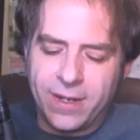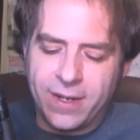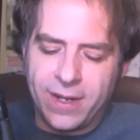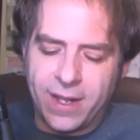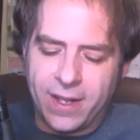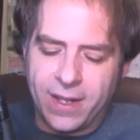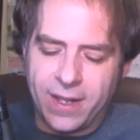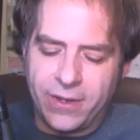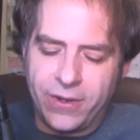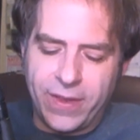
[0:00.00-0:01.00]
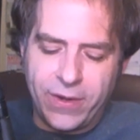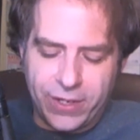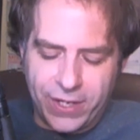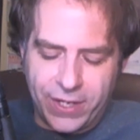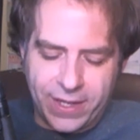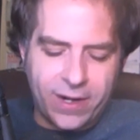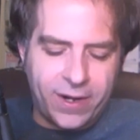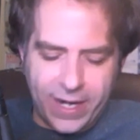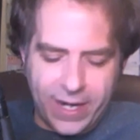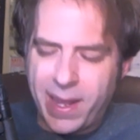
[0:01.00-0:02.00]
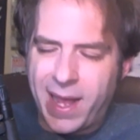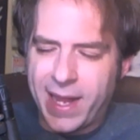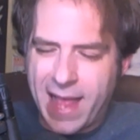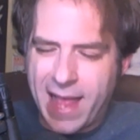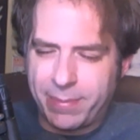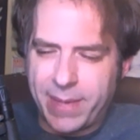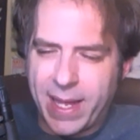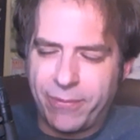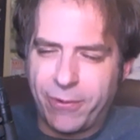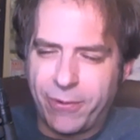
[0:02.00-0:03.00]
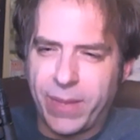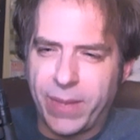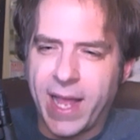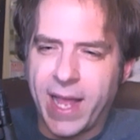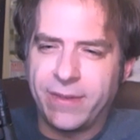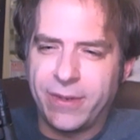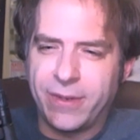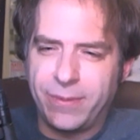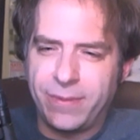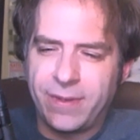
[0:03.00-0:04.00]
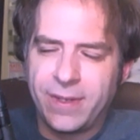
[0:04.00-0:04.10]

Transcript: And you could get that on any podcast platform like iTunes,